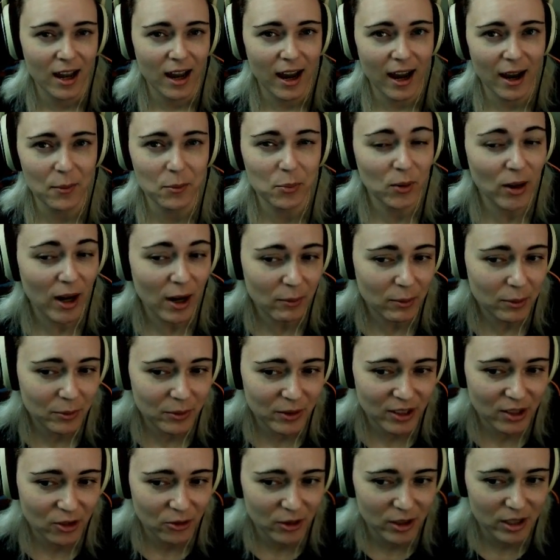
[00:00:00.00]
I'm
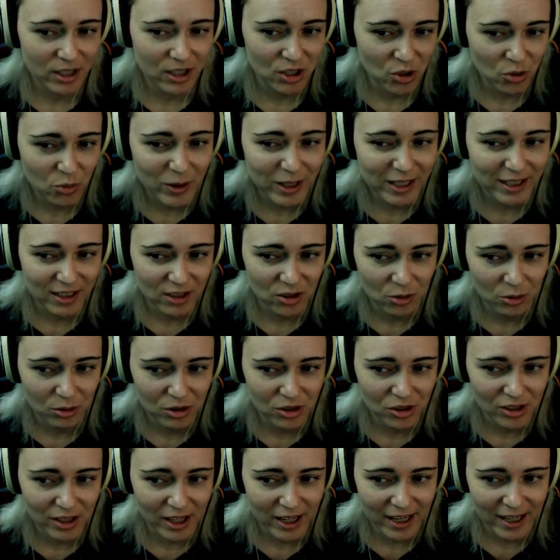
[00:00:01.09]
probably going to tweak the
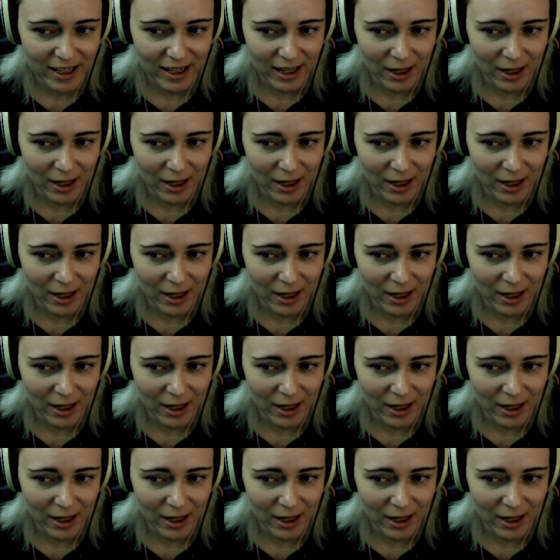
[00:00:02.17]
torchlight.